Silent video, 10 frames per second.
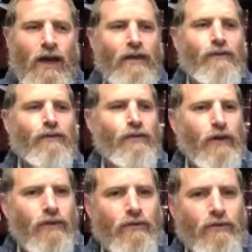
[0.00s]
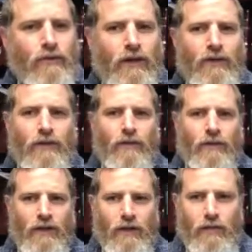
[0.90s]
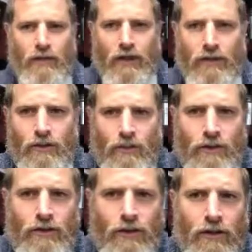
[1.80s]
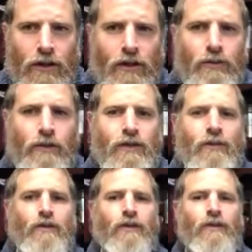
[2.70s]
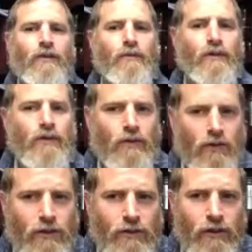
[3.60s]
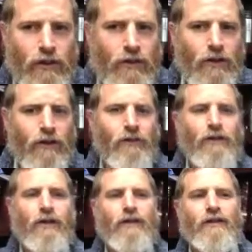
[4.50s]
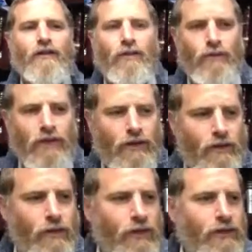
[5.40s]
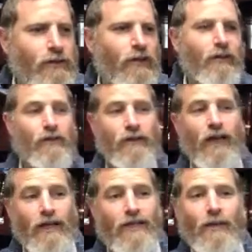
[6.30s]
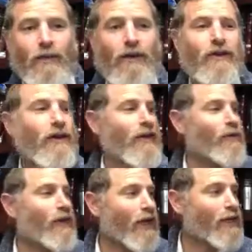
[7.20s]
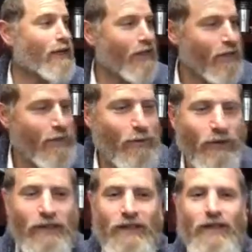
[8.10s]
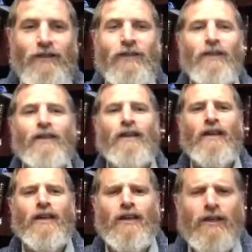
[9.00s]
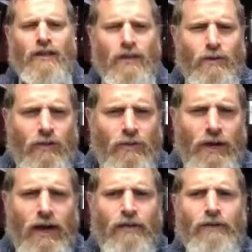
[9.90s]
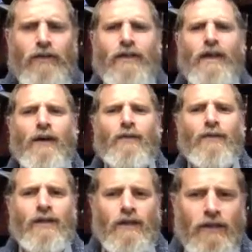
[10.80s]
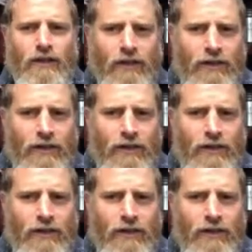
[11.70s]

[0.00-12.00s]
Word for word: I have a friend, and this is something that applies so much today, especially when it comes to the laws of Lashon Hara, which I think is the greatest, greatest, and what I think, it's what Chazal say, is the most powerful and damaging